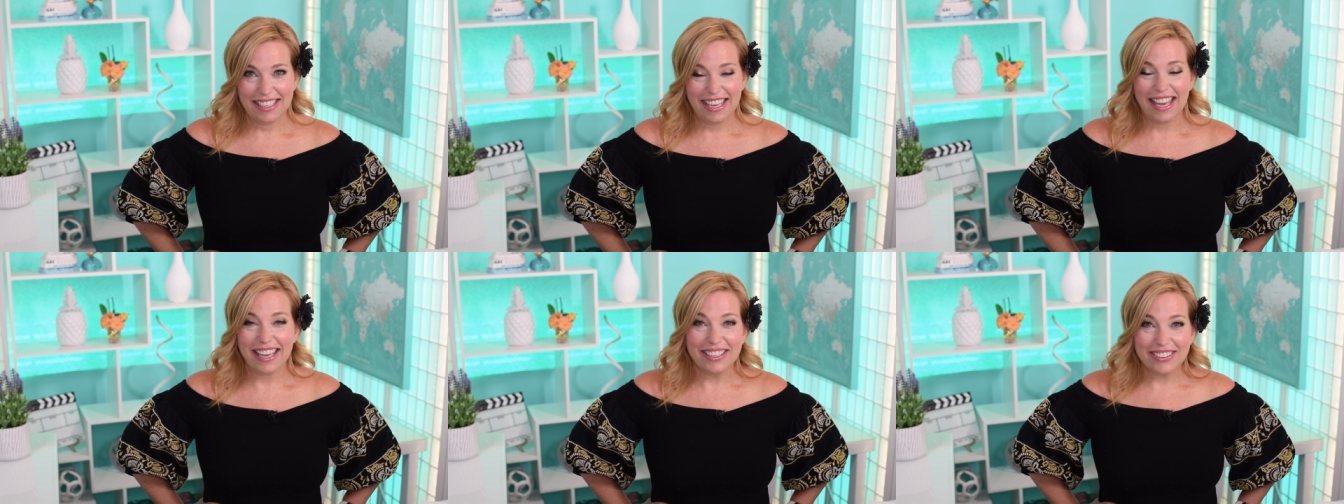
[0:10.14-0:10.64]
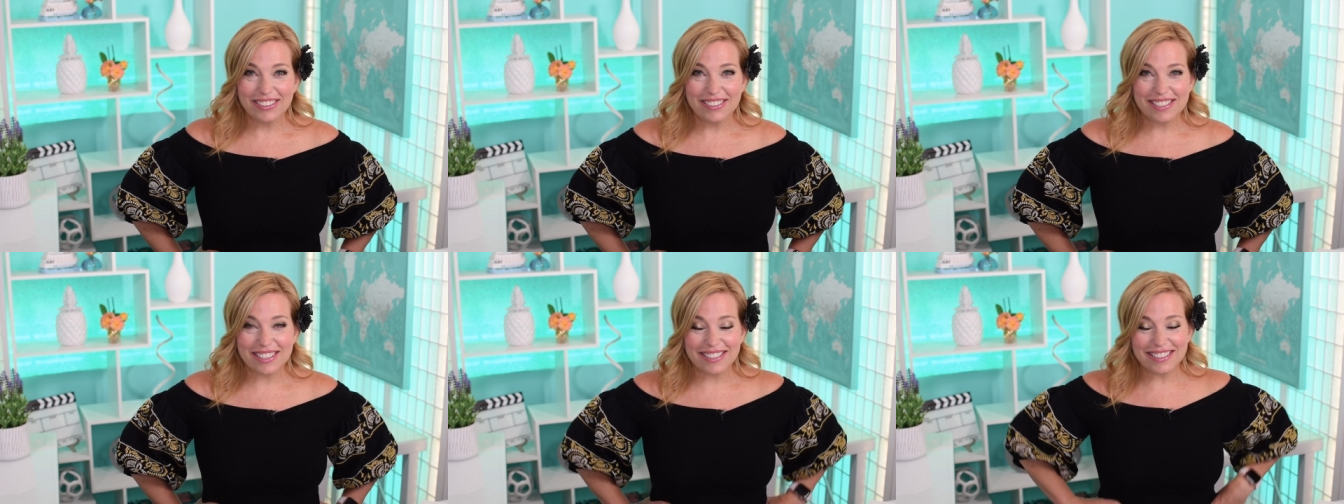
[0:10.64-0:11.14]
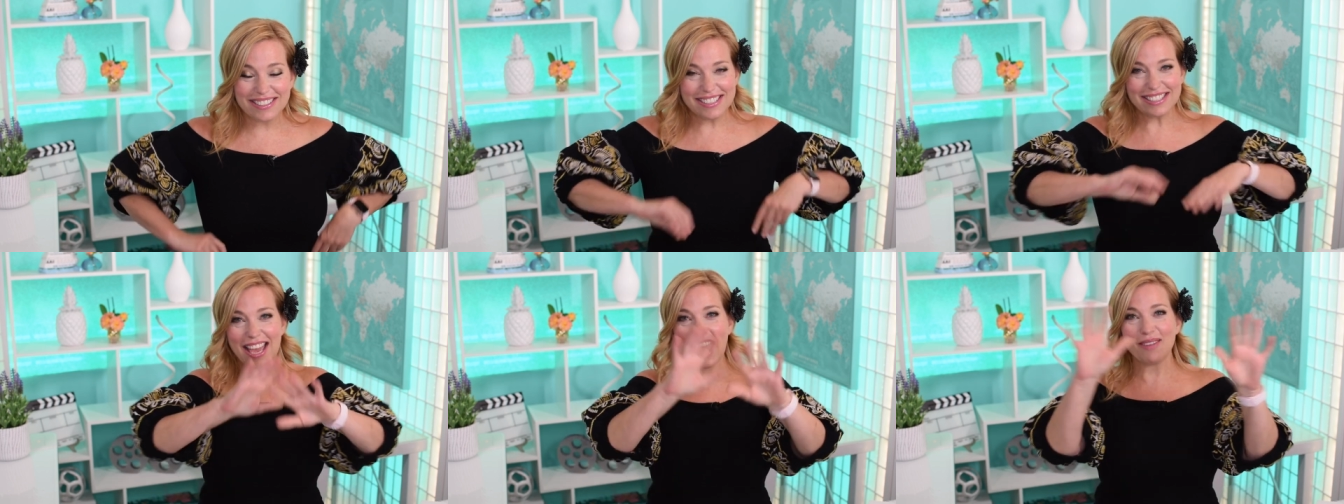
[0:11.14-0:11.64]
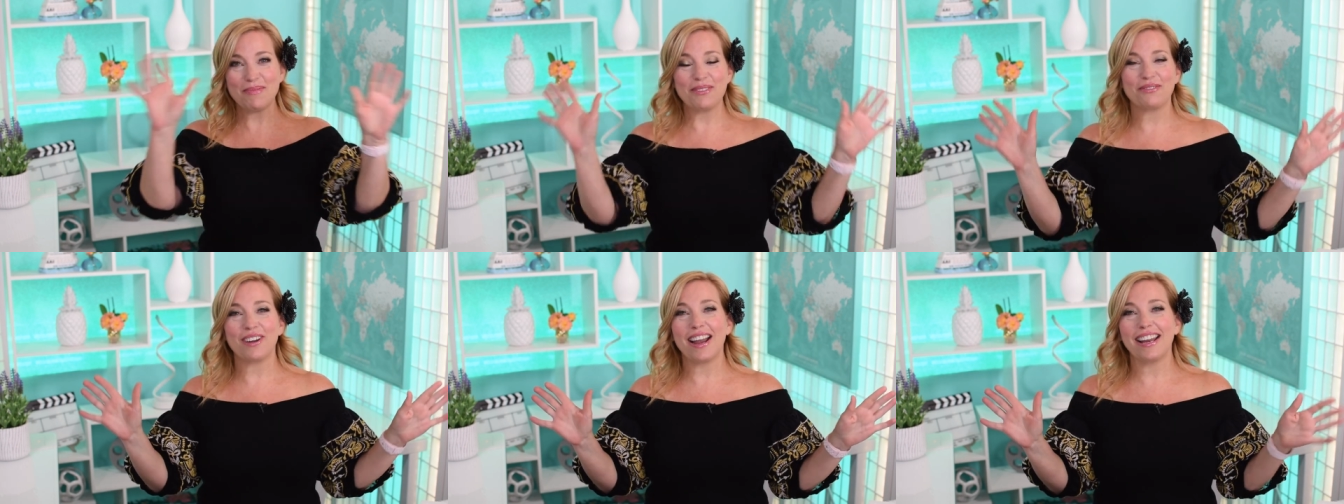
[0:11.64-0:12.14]
Hey, cruisers, happy
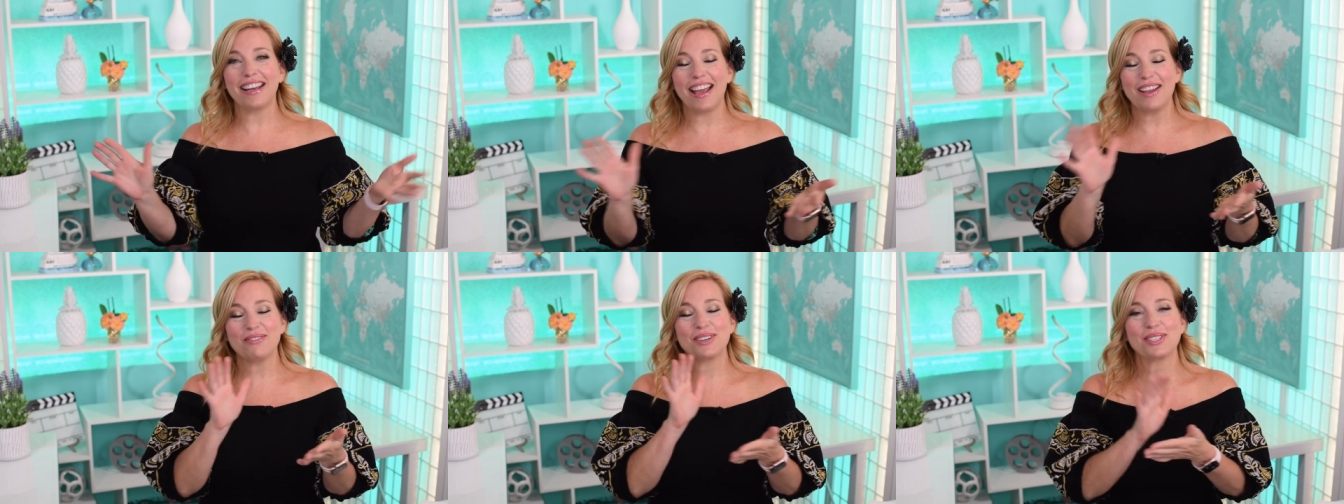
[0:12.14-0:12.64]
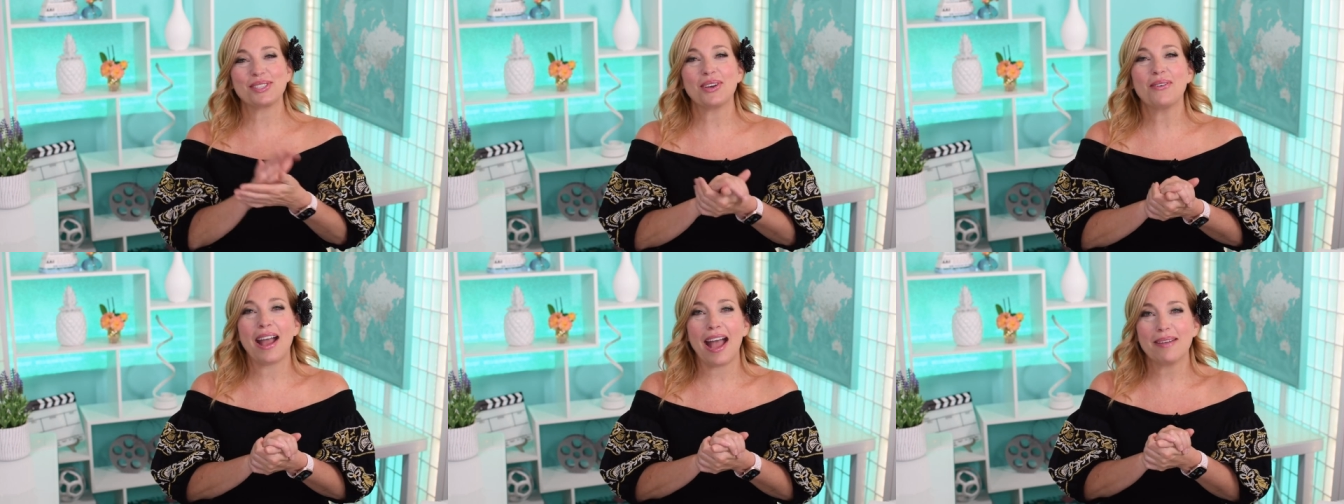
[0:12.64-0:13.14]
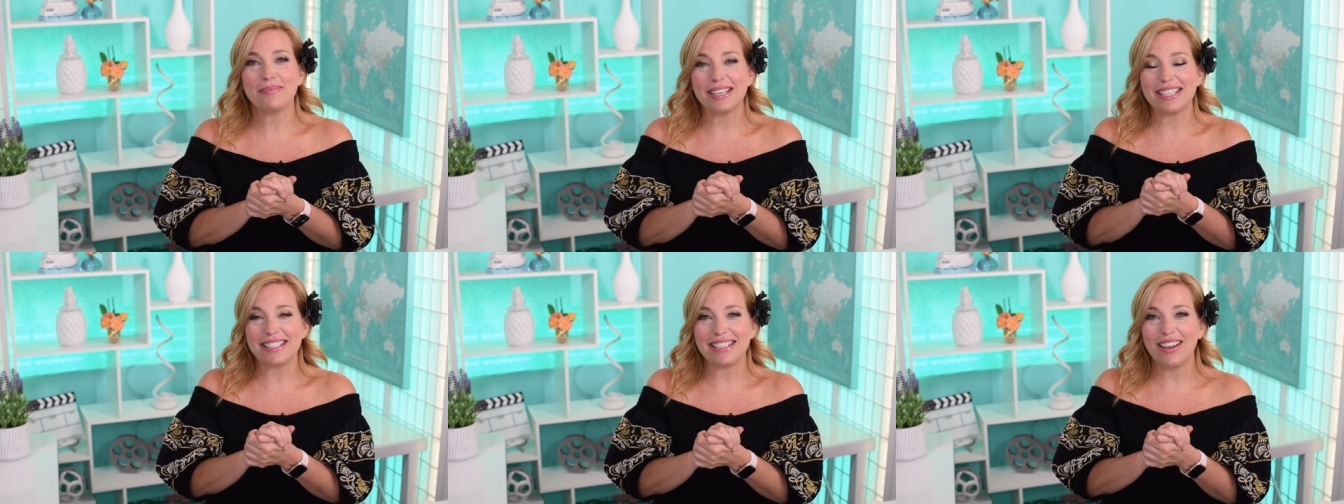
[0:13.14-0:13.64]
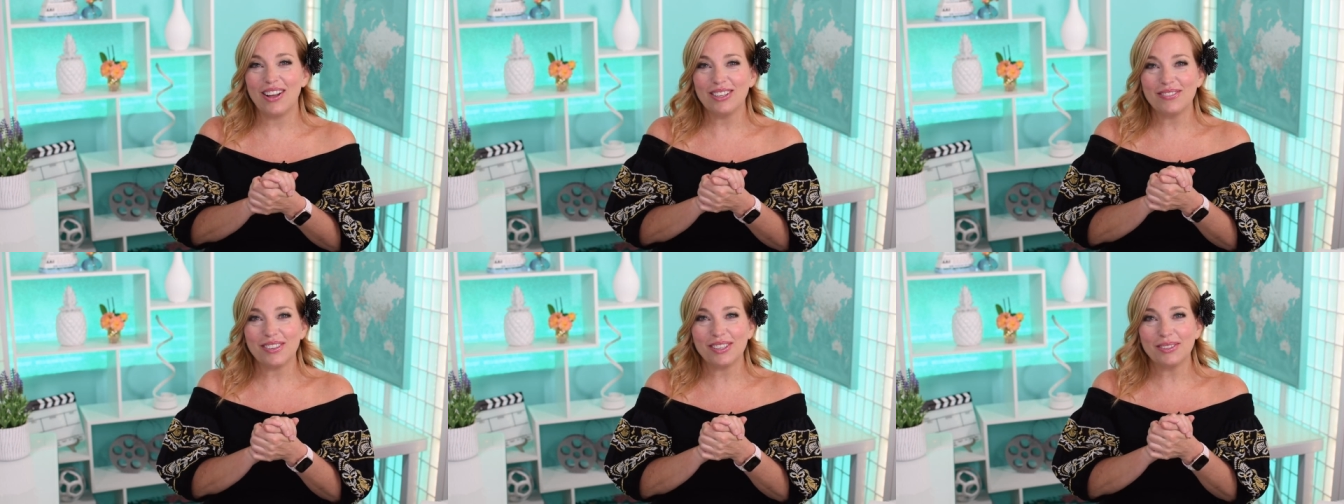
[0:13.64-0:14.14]
Friday night. We're so happy to see all
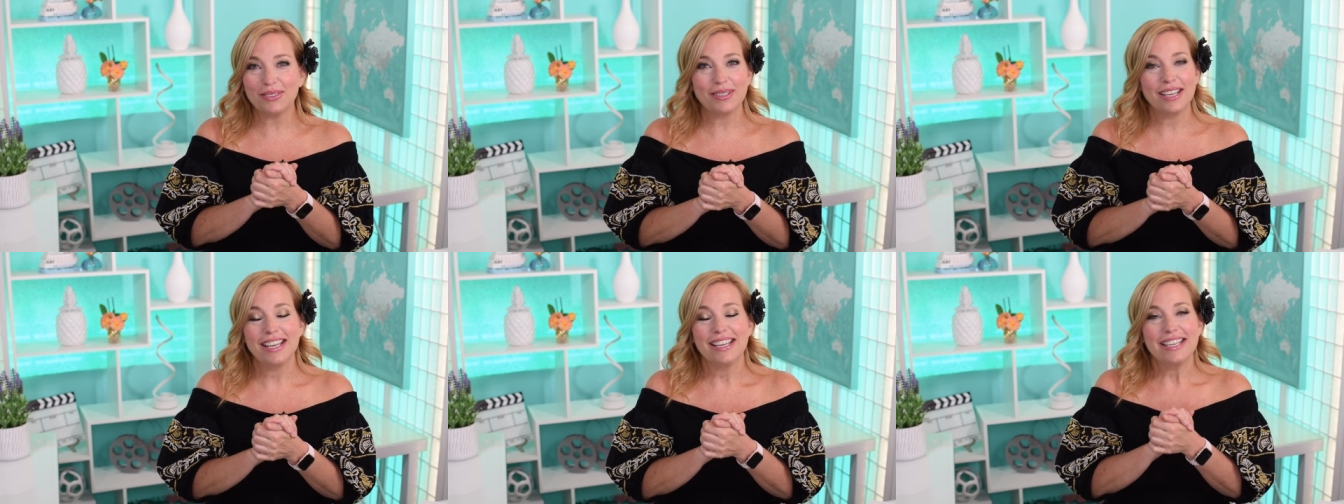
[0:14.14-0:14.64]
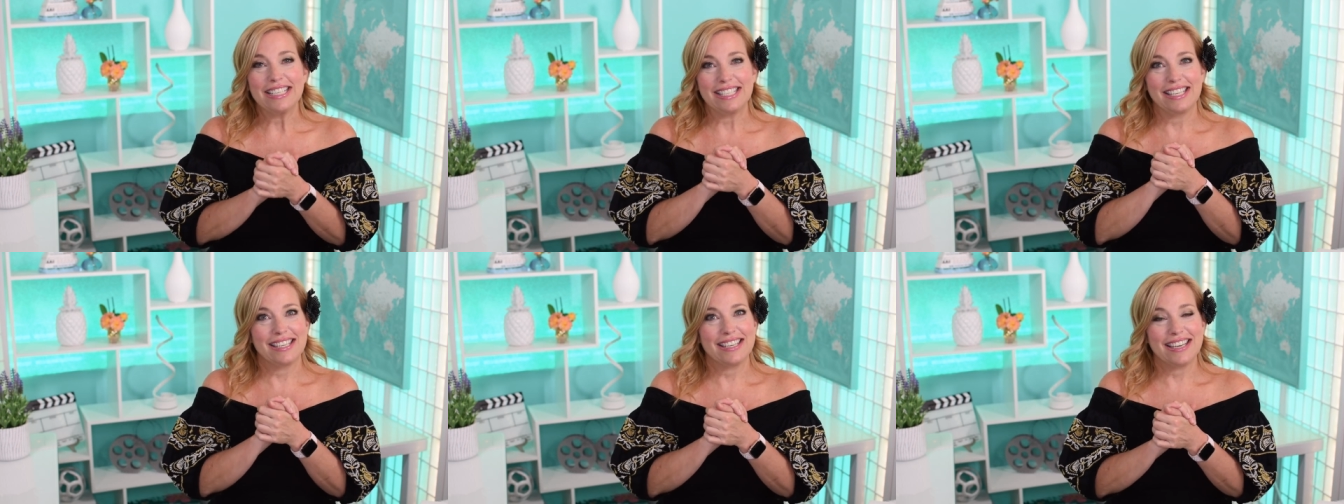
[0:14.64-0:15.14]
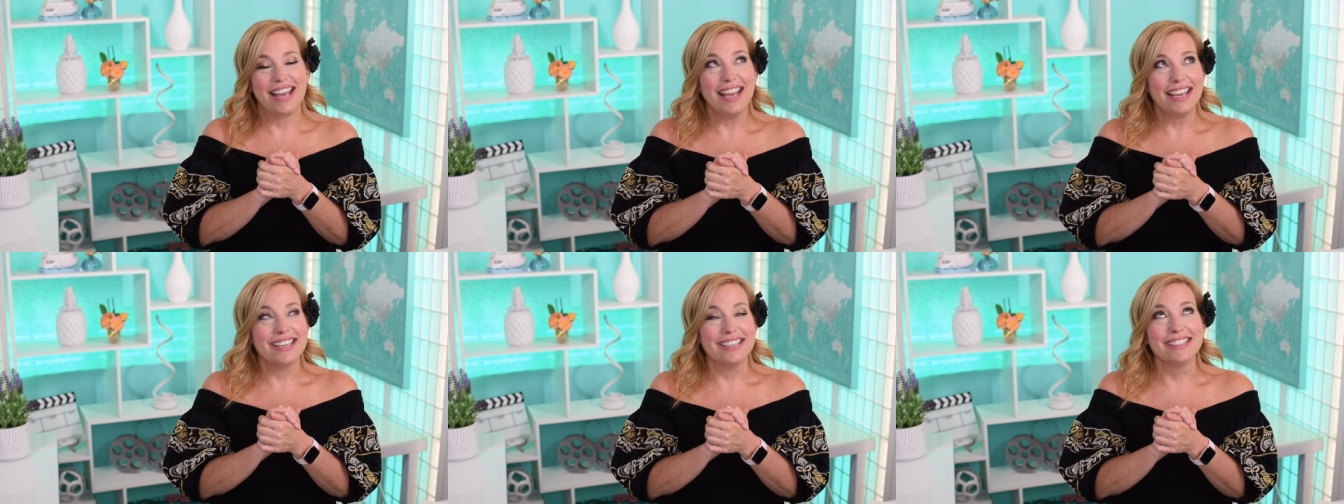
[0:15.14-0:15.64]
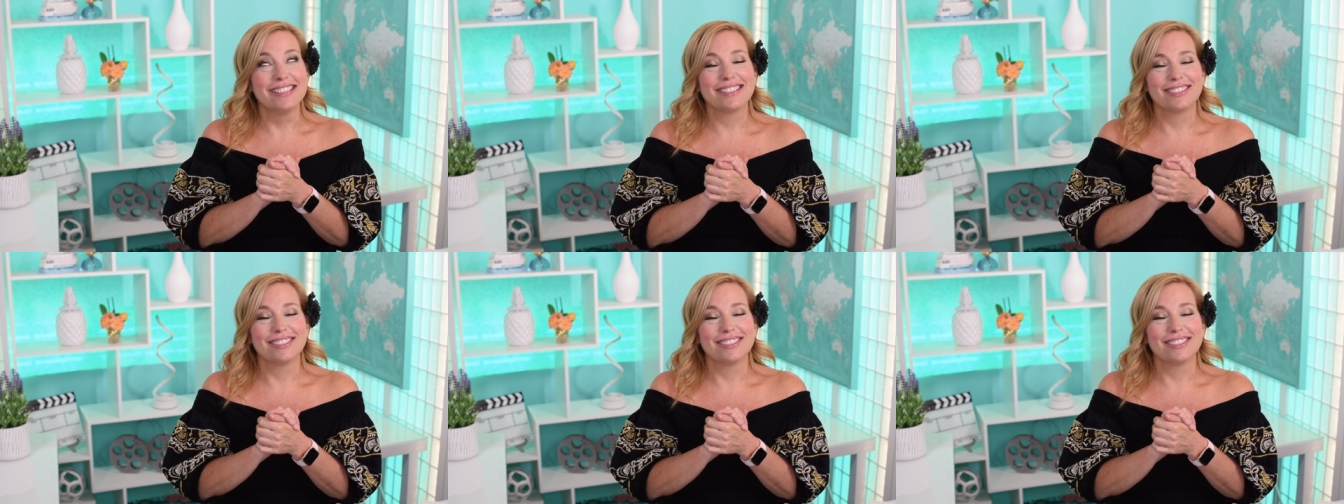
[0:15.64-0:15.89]
of you tonight.